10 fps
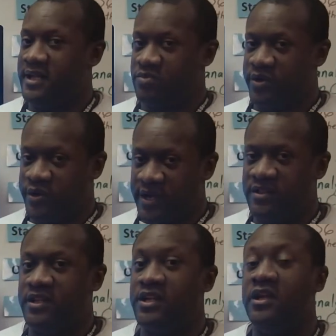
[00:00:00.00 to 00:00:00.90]
that's where you
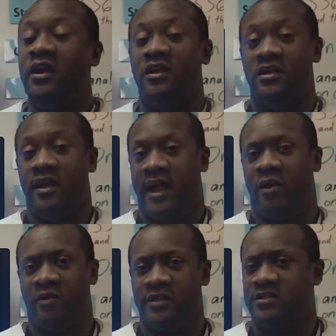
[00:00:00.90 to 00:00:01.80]
get the
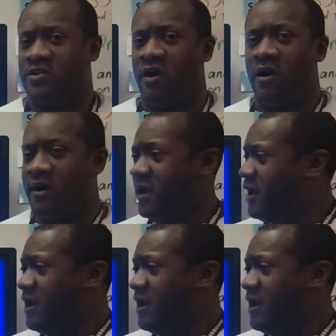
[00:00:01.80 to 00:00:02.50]
hairless dog